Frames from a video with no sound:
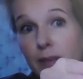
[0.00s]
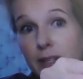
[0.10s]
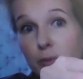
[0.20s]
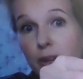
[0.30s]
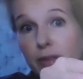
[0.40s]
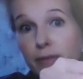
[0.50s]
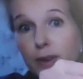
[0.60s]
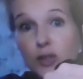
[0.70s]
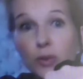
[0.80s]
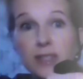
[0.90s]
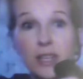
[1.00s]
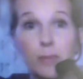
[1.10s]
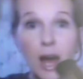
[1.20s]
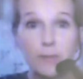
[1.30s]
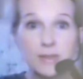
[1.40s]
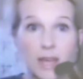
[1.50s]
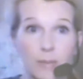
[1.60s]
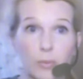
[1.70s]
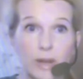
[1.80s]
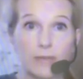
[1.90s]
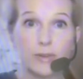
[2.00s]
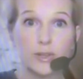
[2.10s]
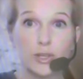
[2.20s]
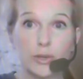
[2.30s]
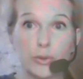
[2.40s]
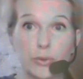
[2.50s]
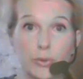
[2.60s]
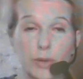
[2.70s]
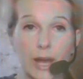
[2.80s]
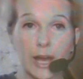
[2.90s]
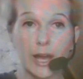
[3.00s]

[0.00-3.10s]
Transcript: It's one of the first ones that pops up whenever you